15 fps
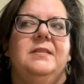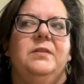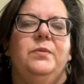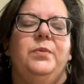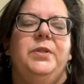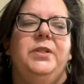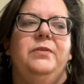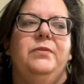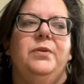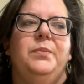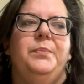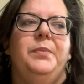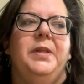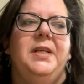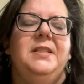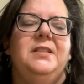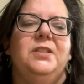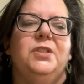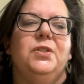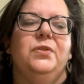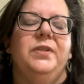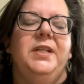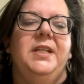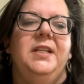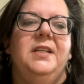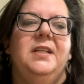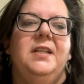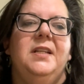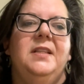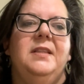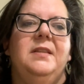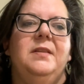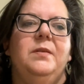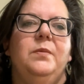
when you replace a screen, in